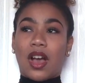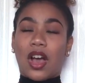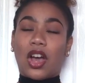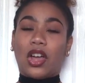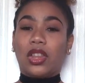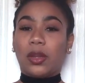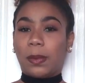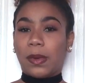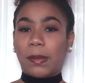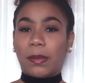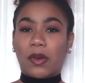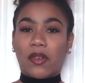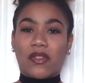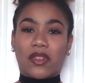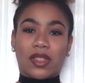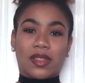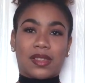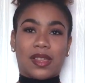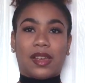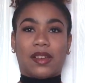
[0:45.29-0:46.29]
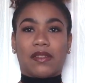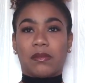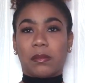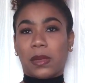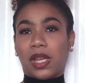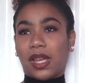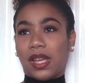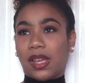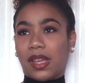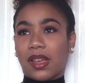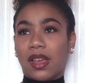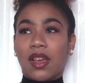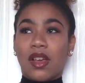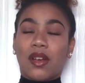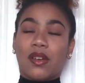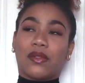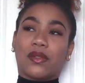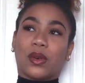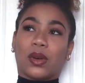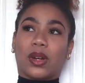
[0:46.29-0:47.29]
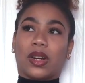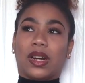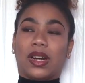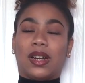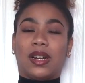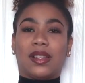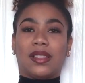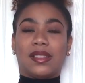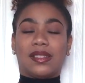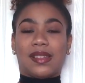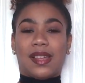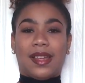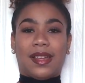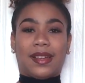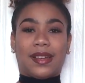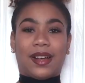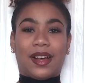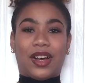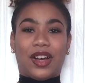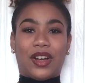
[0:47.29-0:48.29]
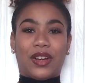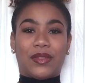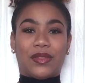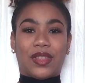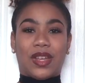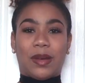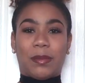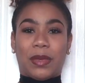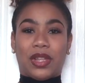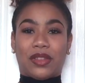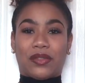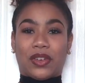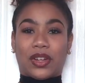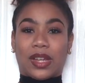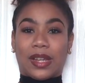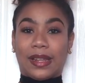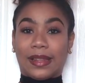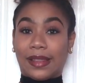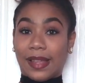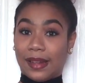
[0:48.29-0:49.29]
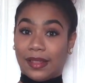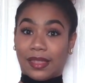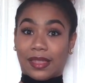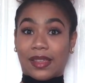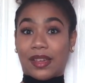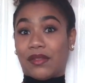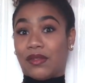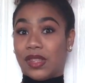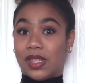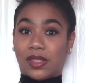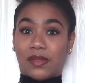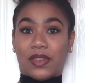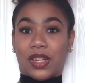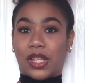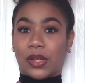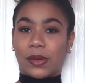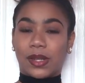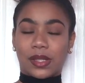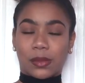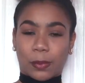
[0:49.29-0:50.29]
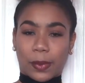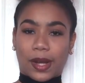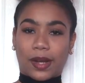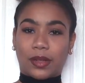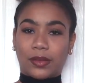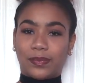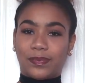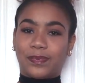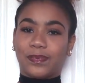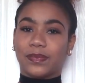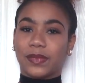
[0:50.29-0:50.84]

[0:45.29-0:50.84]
other people, for the sake of me, for the sake of the motherfucking length of this video as well.